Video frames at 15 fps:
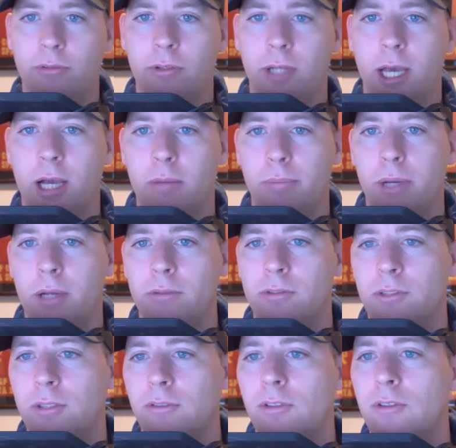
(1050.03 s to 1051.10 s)
it's an outbound
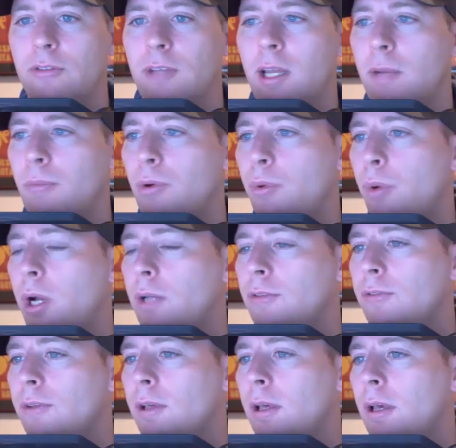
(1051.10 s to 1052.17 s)
CC setup
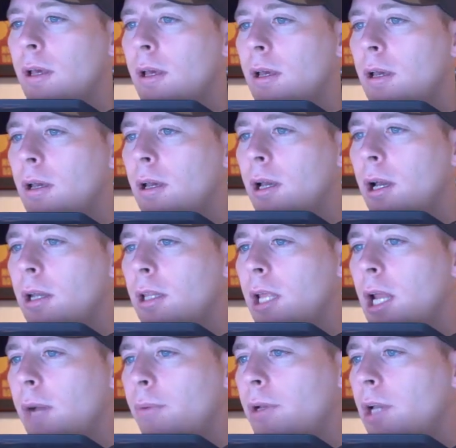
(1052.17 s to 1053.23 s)
request. And
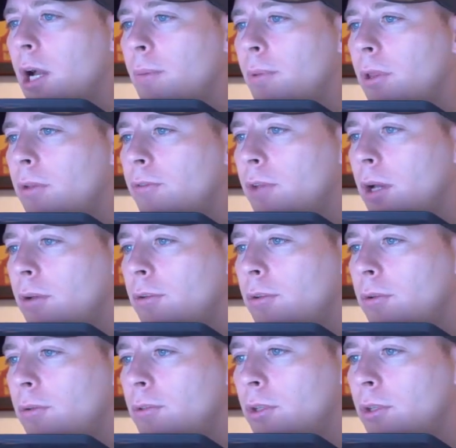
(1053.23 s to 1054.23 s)
then I would copy this out too,